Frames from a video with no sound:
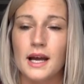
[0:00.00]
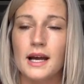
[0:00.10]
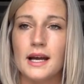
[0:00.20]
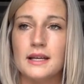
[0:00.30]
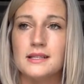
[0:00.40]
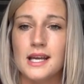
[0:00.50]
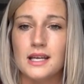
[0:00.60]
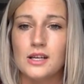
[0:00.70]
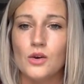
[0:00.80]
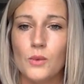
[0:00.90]
and
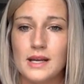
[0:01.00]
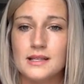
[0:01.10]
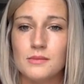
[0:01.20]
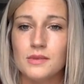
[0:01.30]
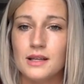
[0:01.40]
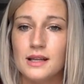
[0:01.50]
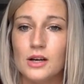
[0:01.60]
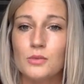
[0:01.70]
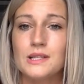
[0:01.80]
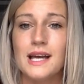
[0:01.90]
taking away something that
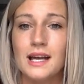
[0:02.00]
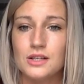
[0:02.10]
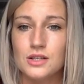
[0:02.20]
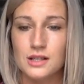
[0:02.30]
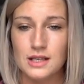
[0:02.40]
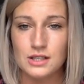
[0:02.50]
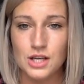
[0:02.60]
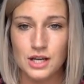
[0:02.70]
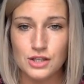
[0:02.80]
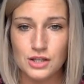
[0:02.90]
could potentially
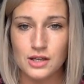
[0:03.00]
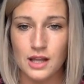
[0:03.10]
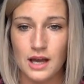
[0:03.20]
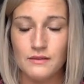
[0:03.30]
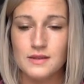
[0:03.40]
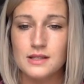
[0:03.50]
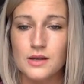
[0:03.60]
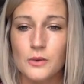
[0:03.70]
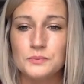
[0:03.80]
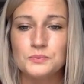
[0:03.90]
change their lives.
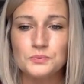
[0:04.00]
So